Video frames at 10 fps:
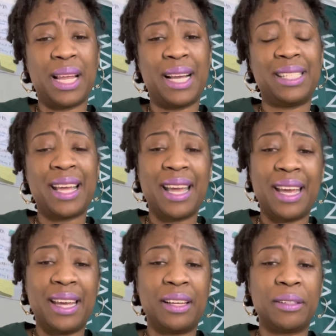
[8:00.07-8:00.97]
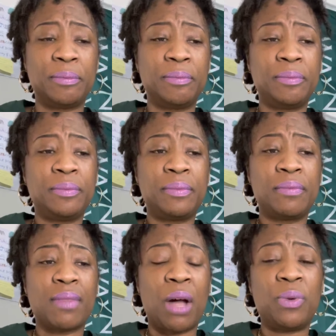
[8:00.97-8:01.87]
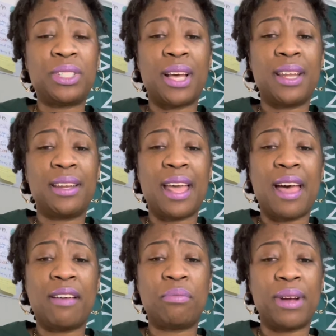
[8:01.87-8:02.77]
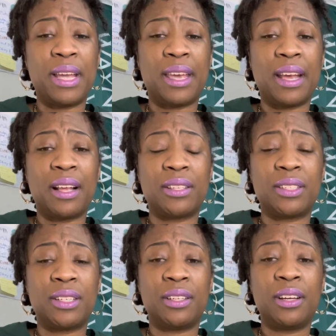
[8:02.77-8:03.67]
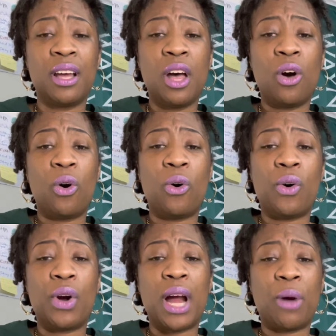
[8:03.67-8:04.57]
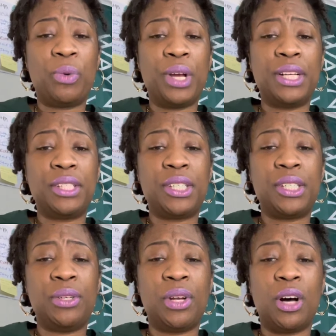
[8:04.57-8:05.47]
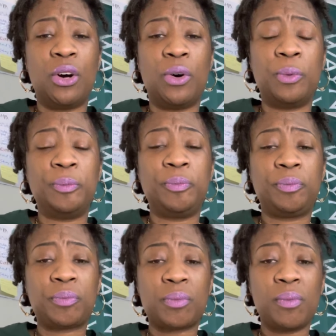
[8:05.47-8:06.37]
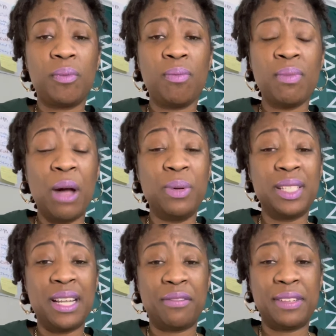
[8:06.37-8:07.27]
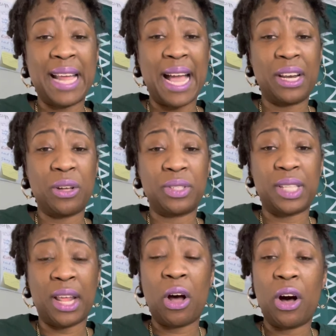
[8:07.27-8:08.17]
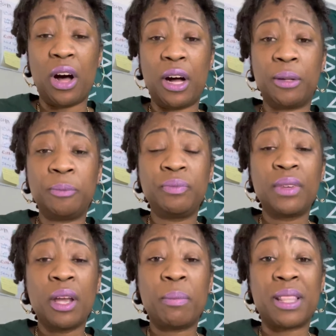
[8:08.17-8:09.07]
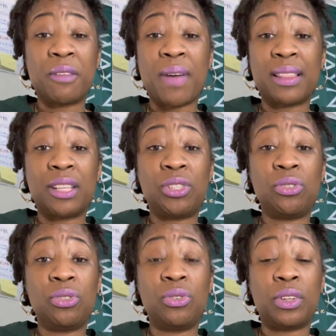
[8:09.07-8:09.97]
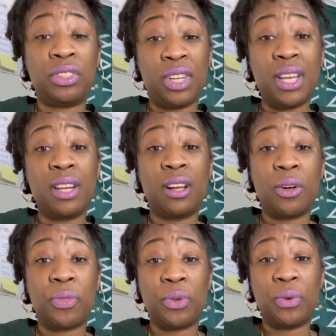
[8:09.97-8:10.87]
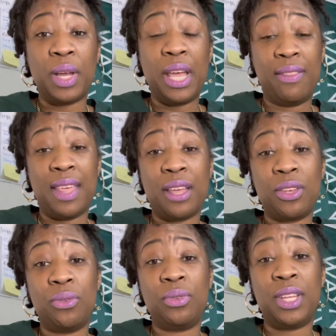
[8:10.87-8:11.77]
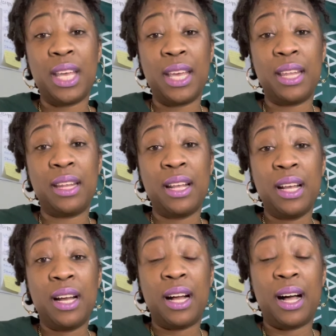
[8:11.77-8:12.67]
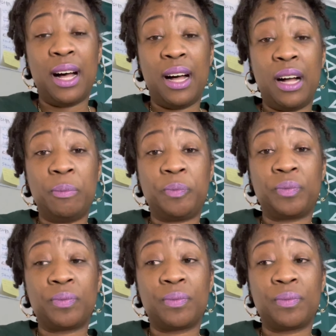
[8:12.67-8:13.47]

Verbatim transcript: like, dang, I wish I didn't have brain cancer. Or I wish, you know, I was never diagnosed at all. But the fact that you did go through it and that you did um,